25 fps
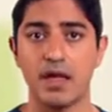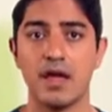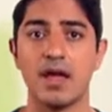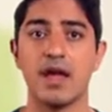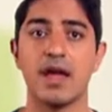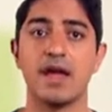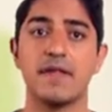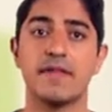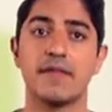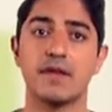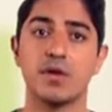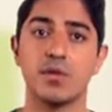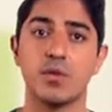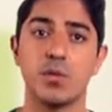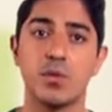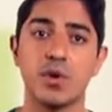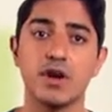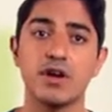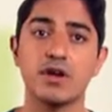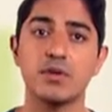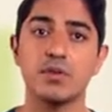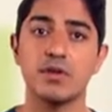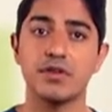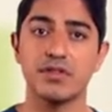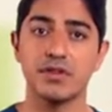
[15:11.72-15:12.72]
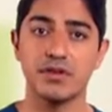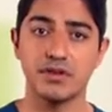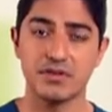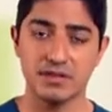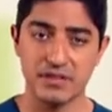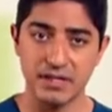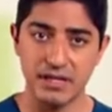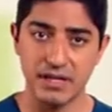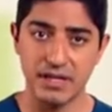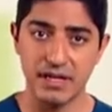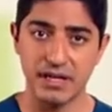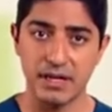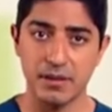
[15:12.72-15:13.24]
And then work with your
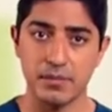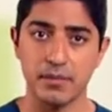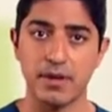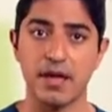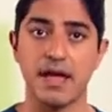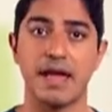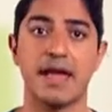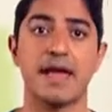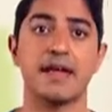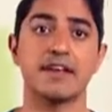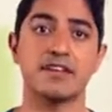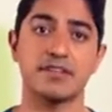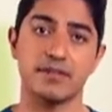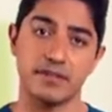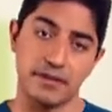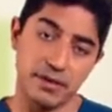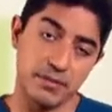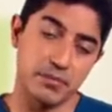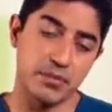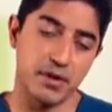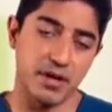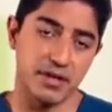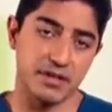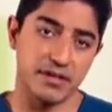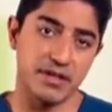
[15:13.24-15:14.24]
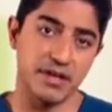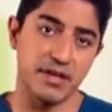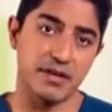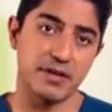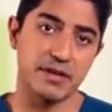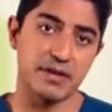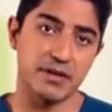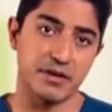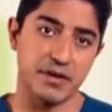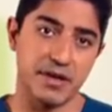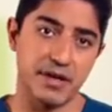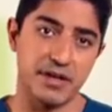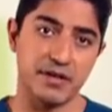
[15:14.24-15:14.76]
team, and in particular
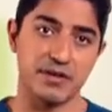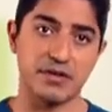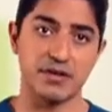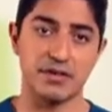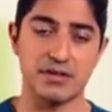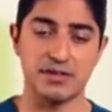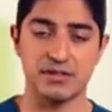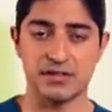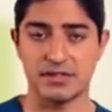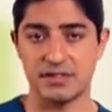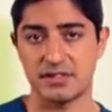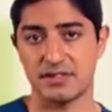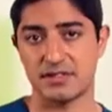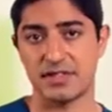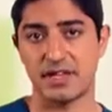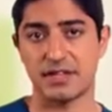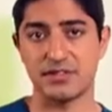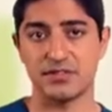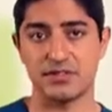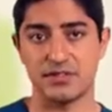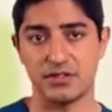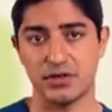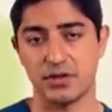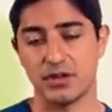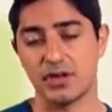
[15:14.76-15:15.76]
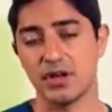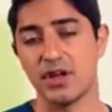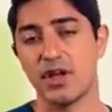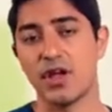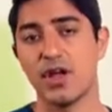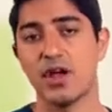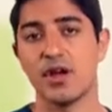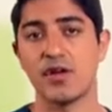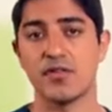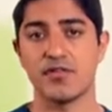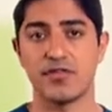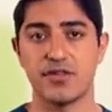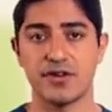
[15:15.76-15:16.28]
your intern, since that's your
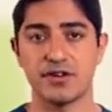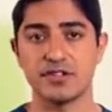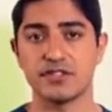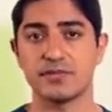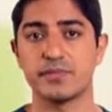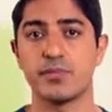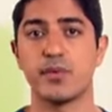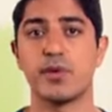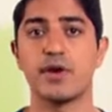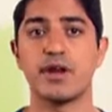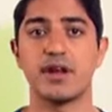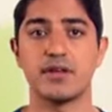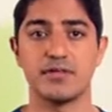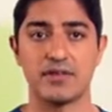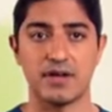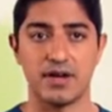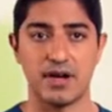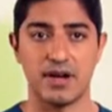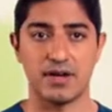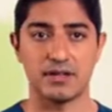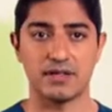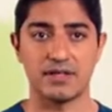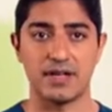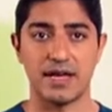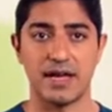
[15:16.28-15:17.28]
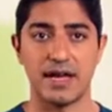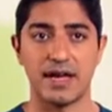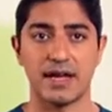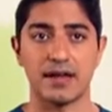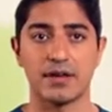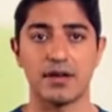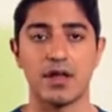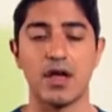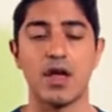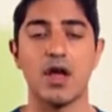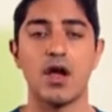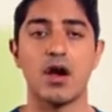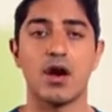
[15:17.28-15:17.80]
first point of
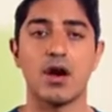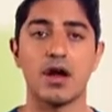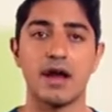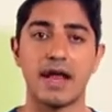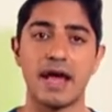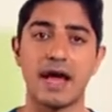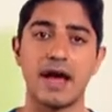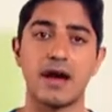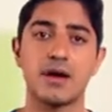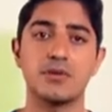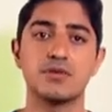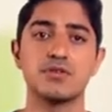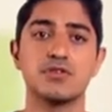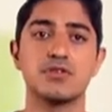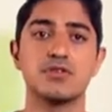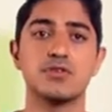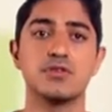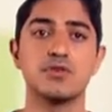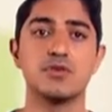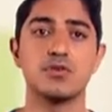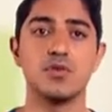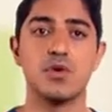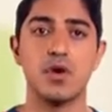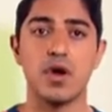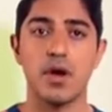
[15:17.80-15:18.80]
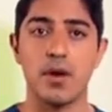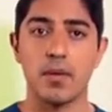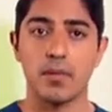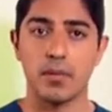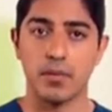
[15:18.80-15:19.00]
contact, on how to